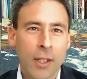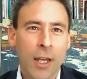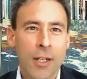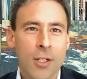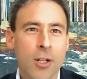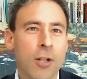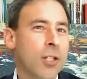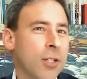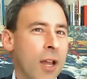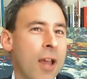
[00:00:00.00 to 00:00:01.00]
and it's not
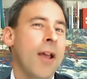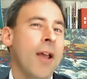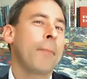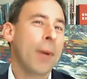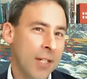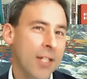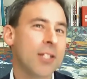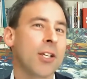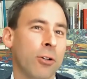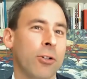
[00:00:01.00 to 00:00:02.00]
as, but it is
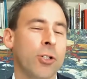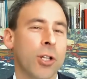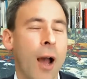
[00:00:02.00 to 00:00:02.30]
encouraging.